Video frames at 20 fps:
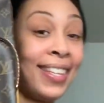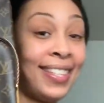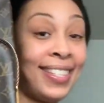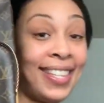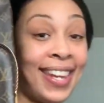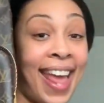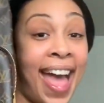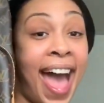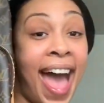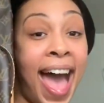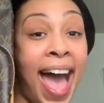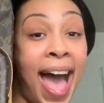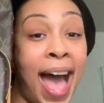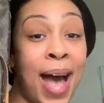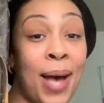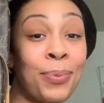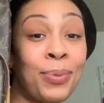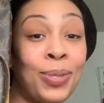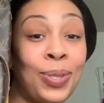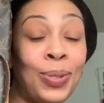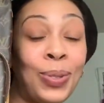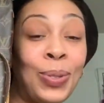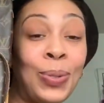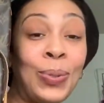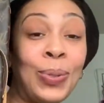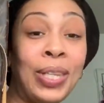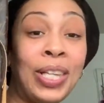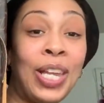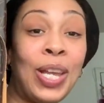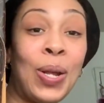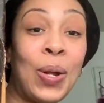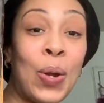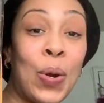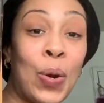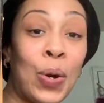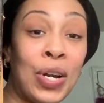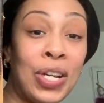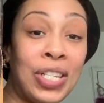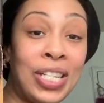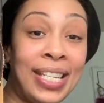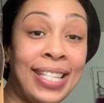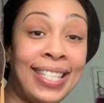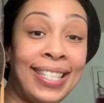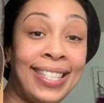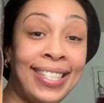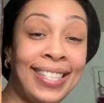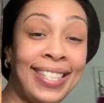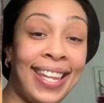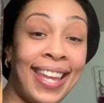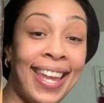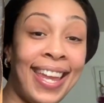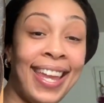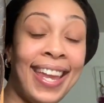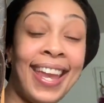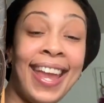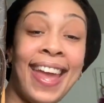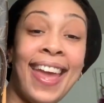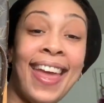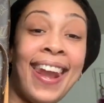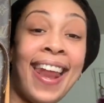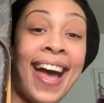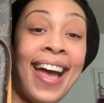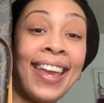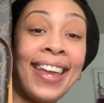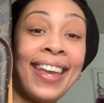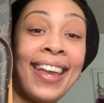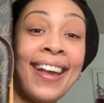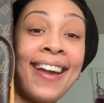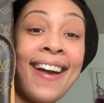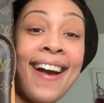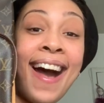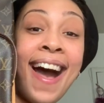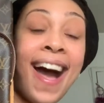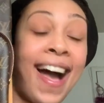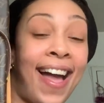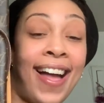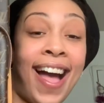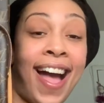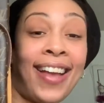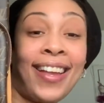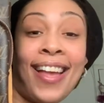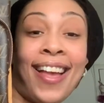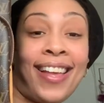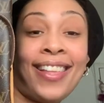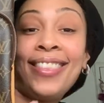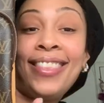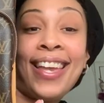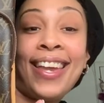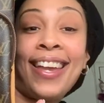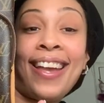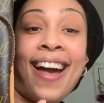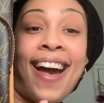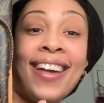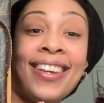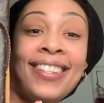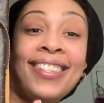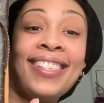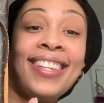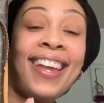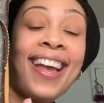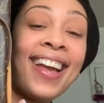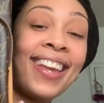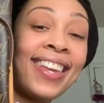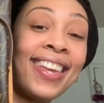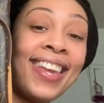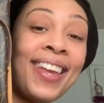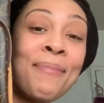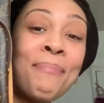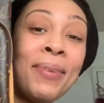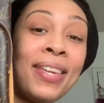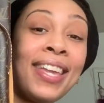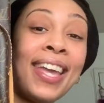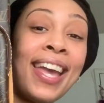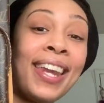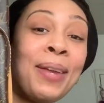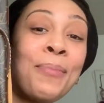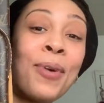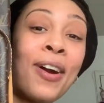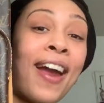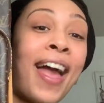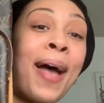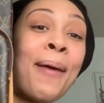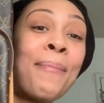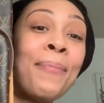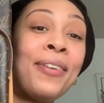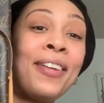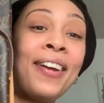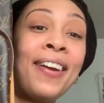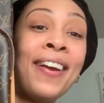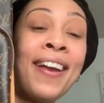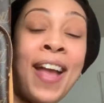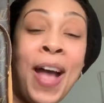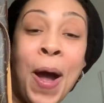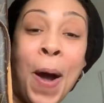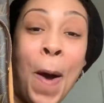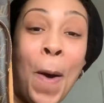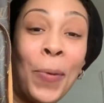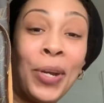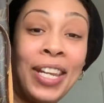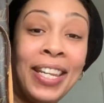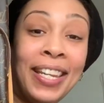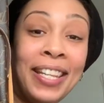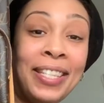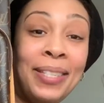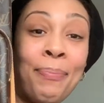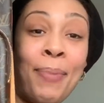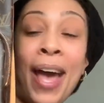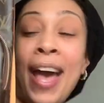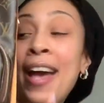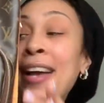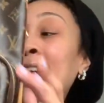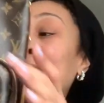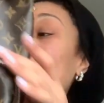is in absolutely gorgeous state, and I honestly, I can't be any more happier owning this bag.